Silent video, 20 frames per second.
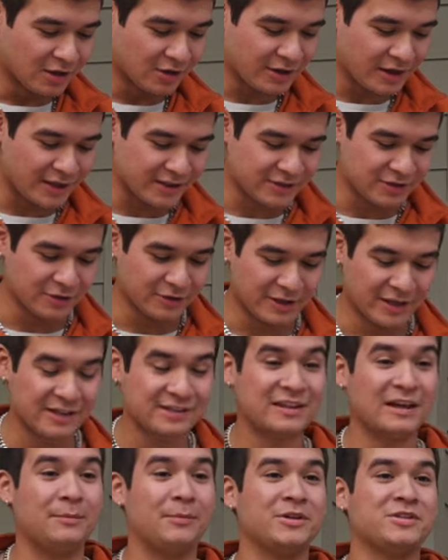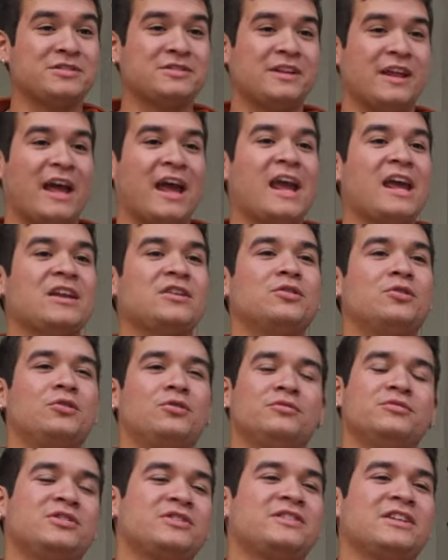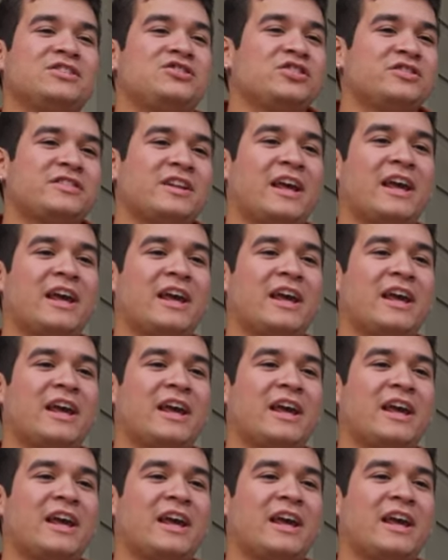Okay, so guess how much the handle, it's just a